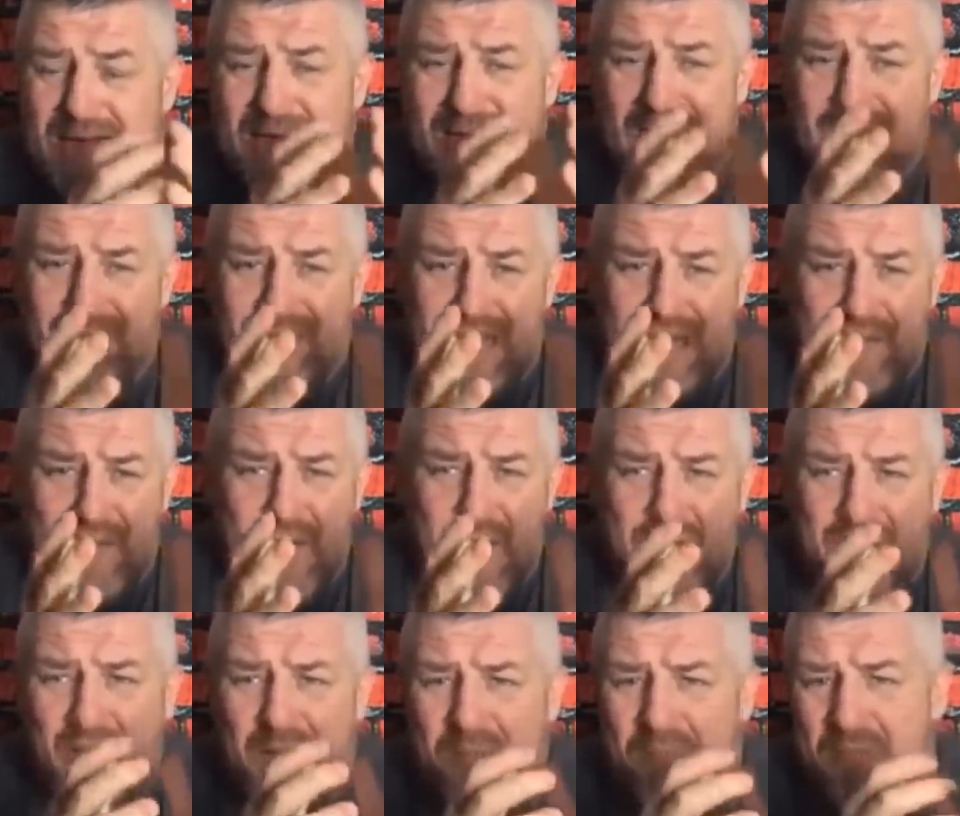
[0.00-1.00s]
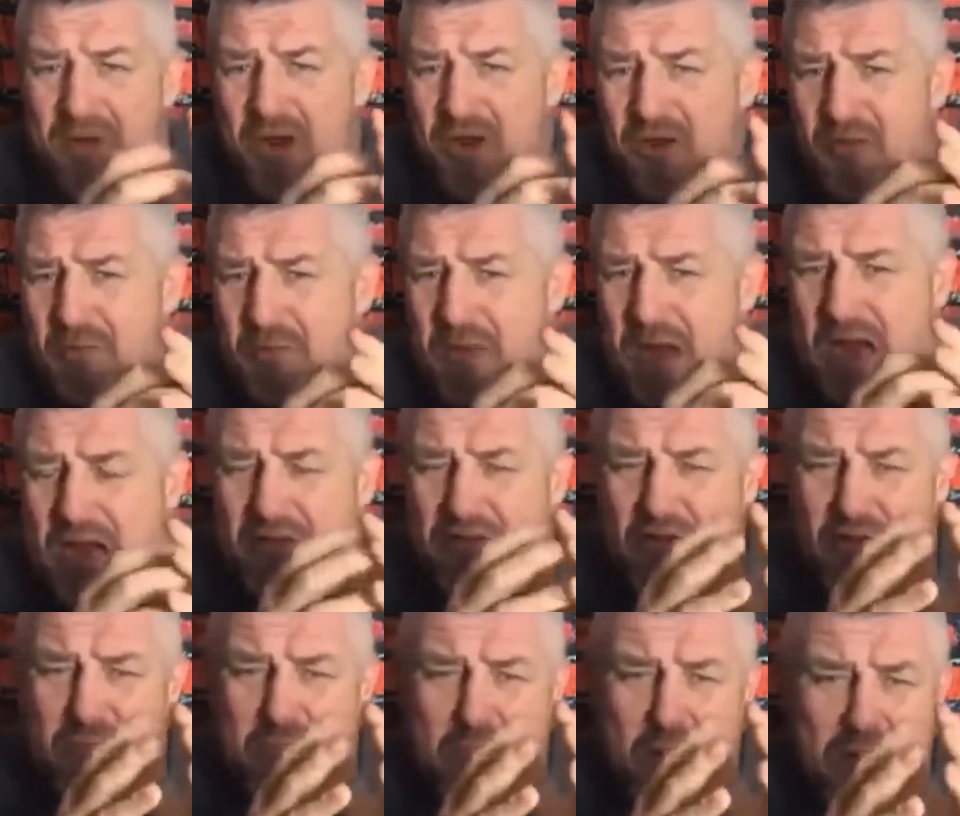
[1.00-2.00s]
And it's given us a
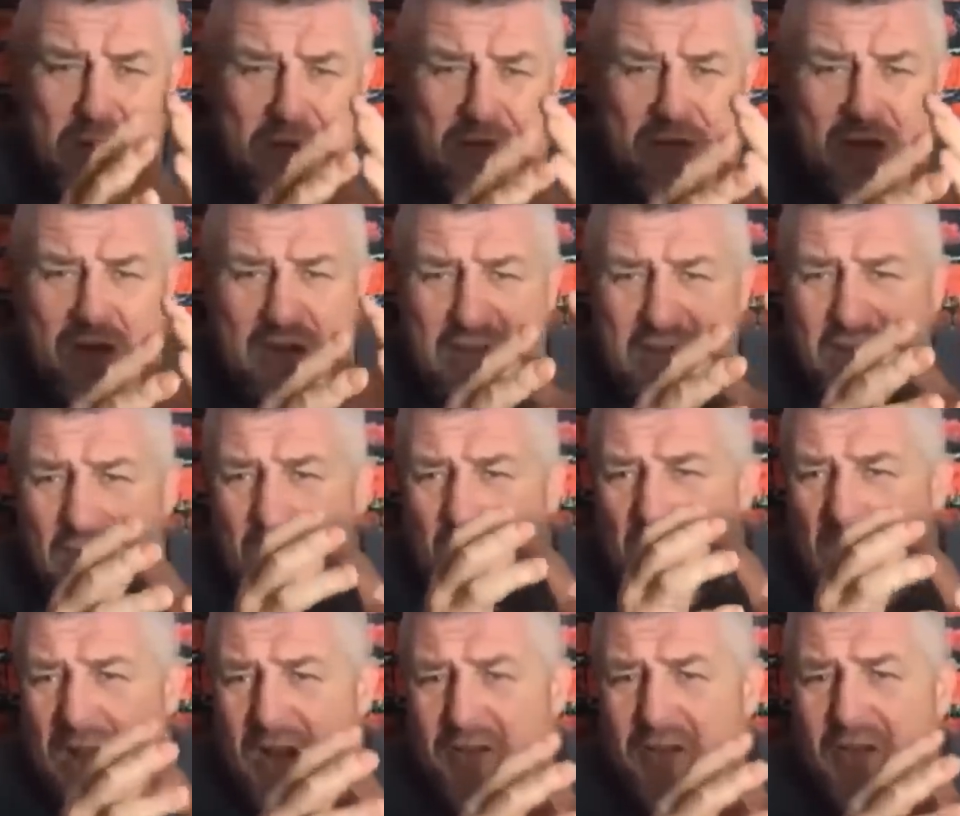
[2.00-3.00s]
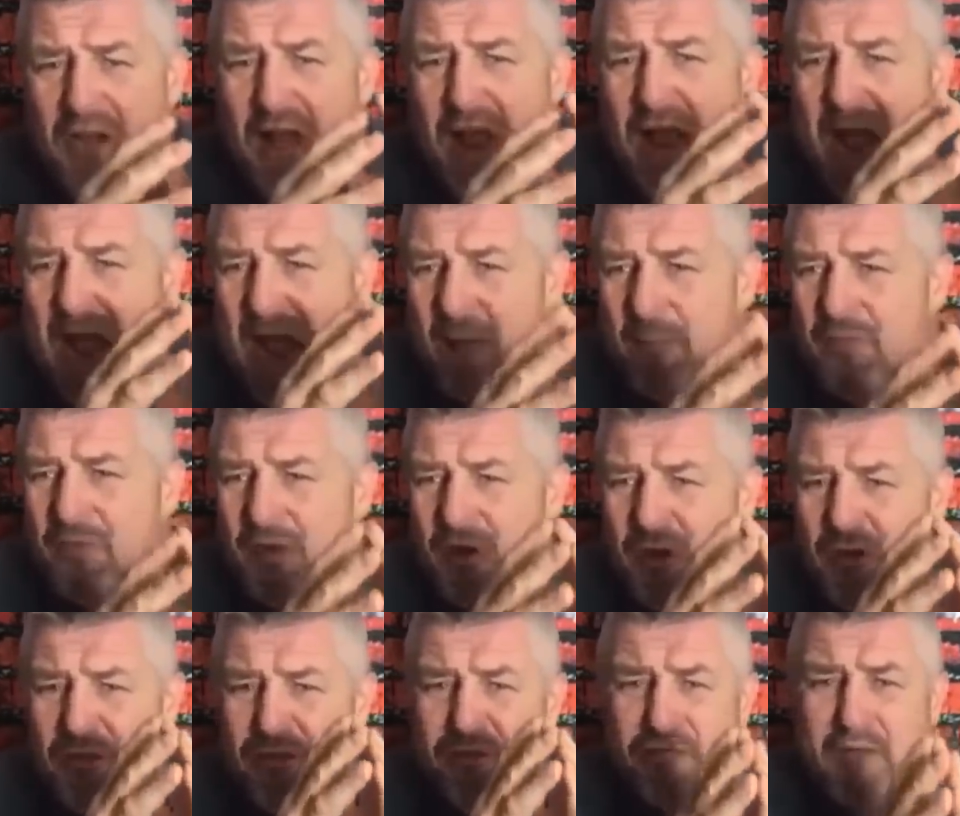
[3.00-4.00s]
mishmash of politically correct,
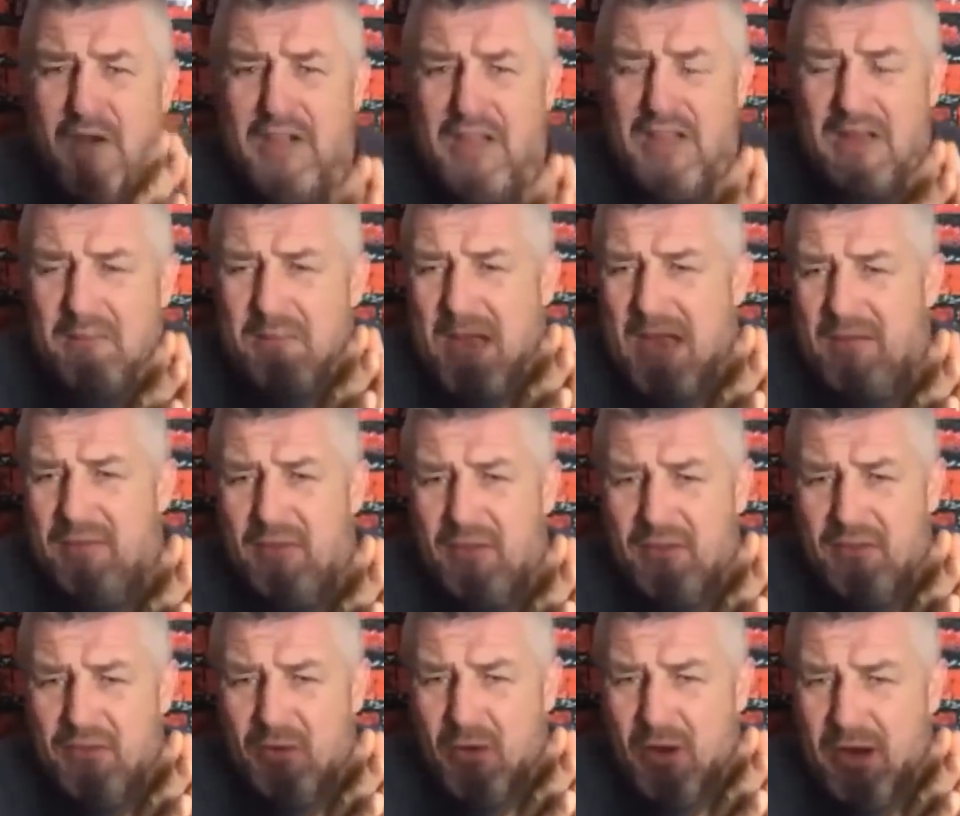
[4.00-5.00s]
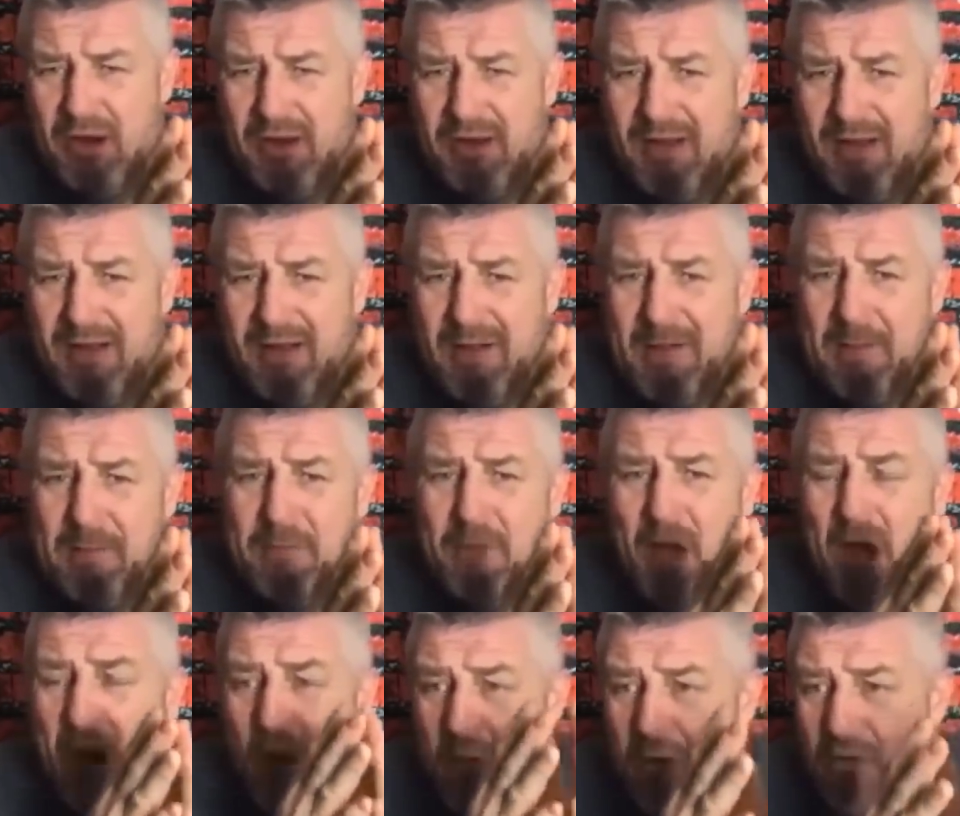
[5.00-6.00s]
absolute fucking madness, alright?
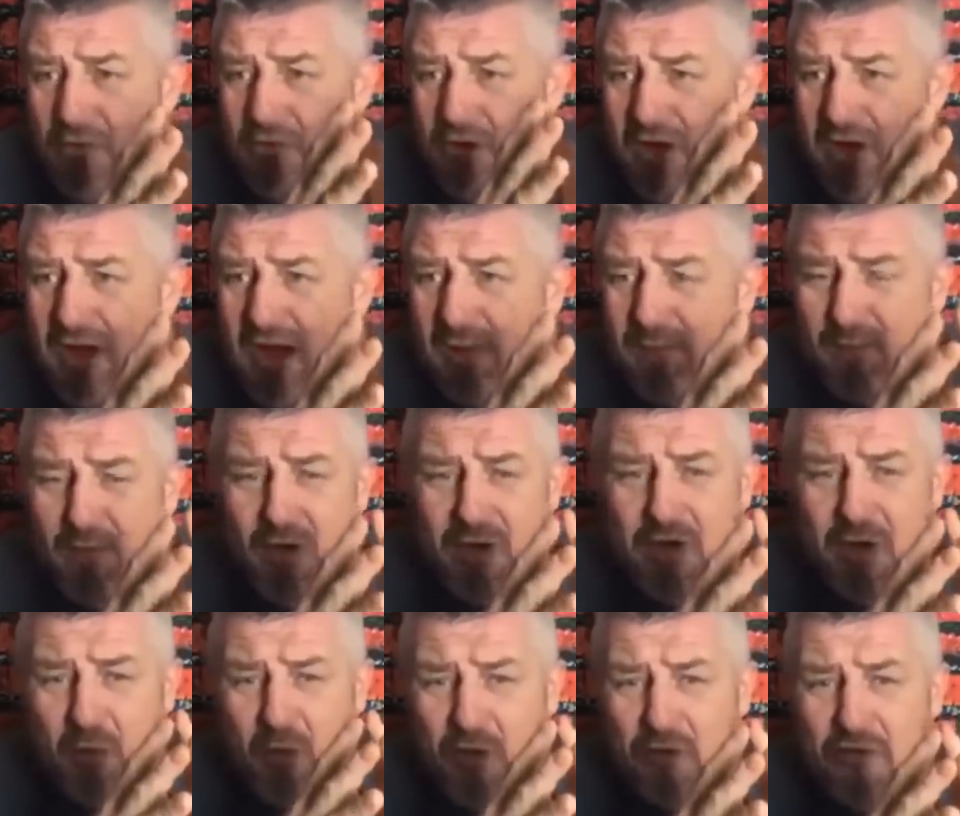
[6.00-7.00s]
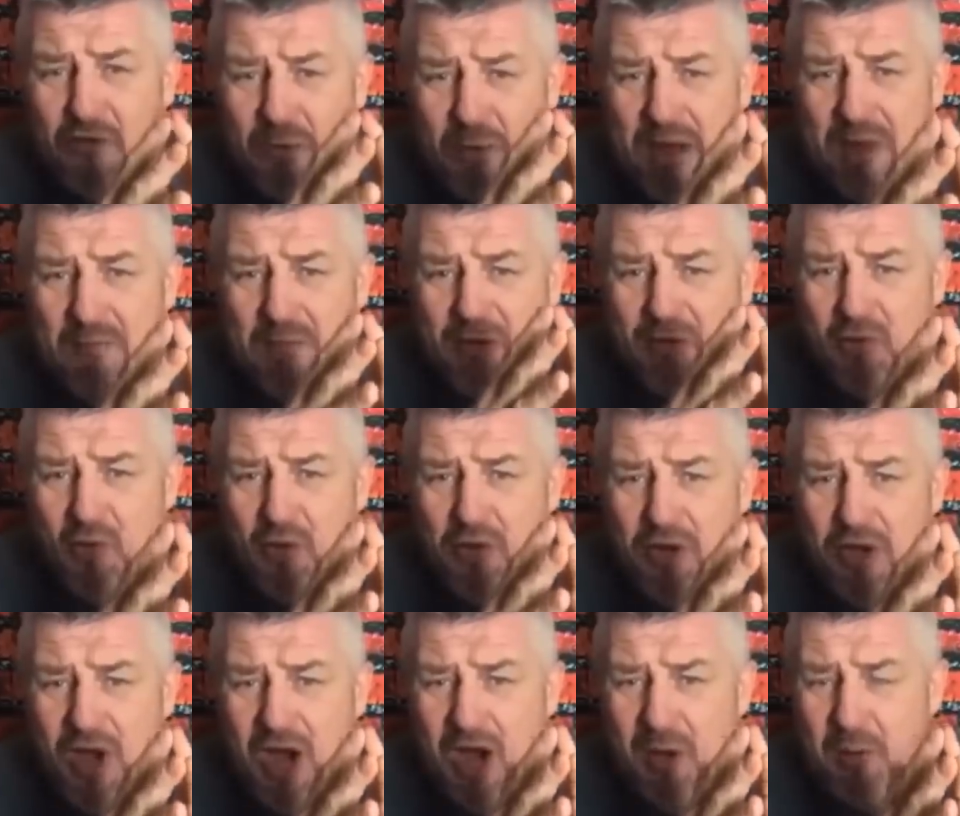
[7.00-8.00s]
I want to see an advert that wants to make me
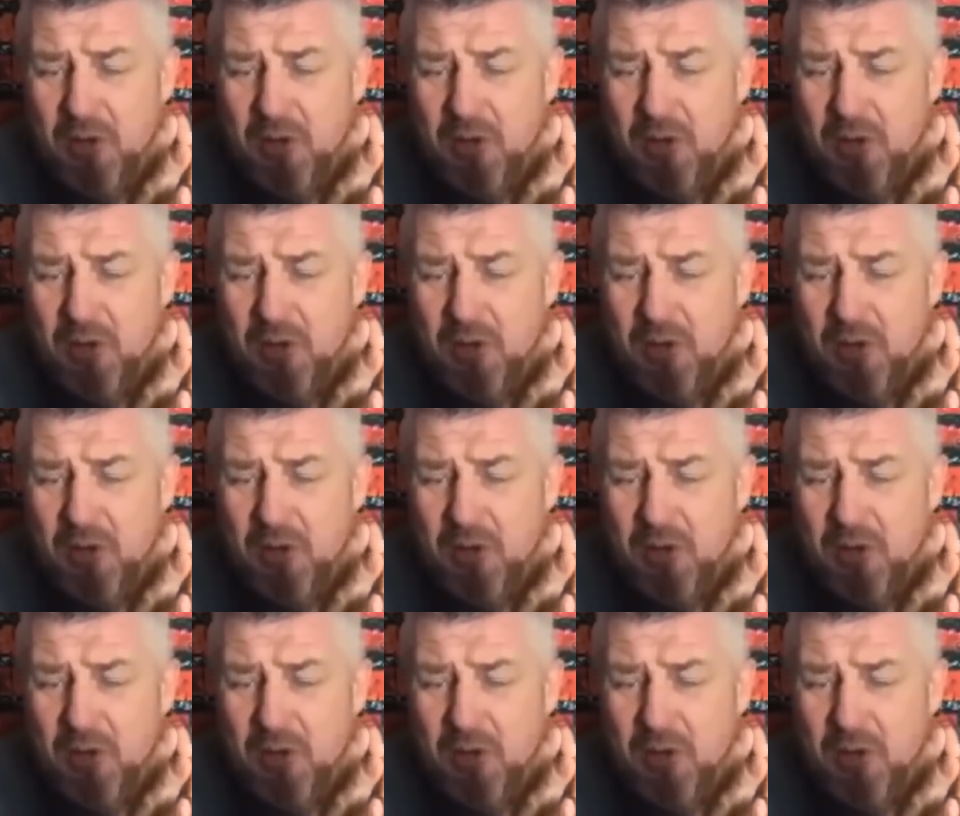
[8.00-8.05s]
join the